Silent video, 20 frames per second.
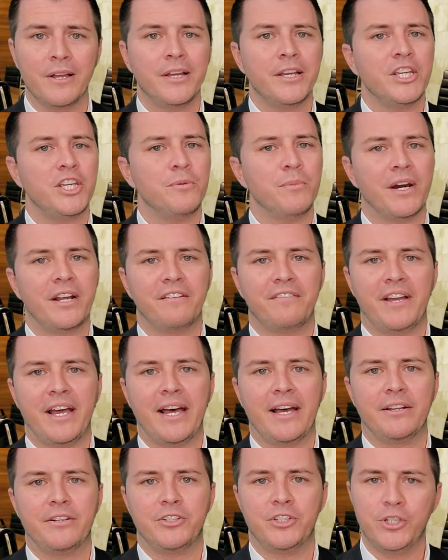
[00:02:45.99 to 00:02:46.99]
You might have
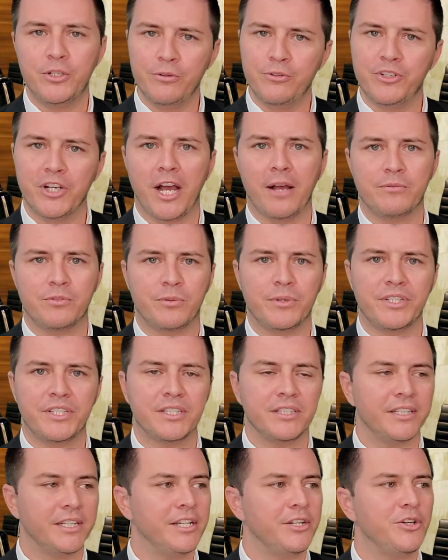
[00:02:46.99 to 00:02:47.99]
had 2 jobs
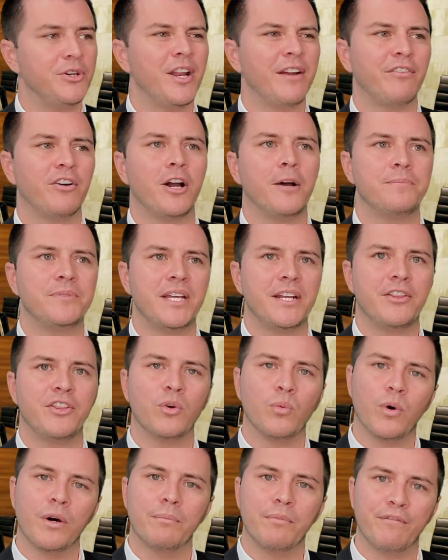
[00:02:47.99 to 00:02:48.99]
recently and you never updated the
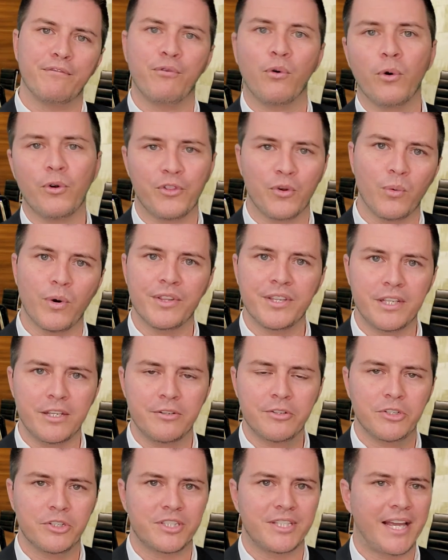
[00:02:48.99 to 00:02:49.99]
one before the one that you
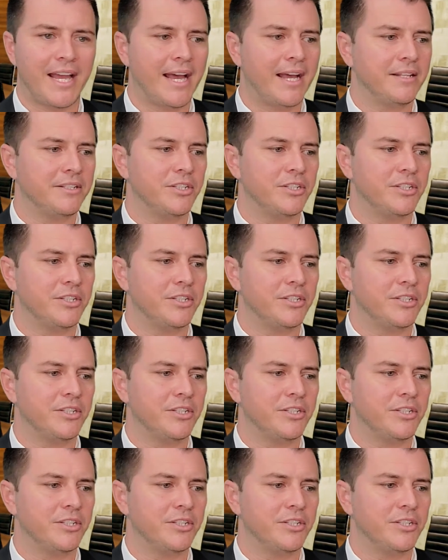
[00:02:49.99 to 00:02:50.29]
just had.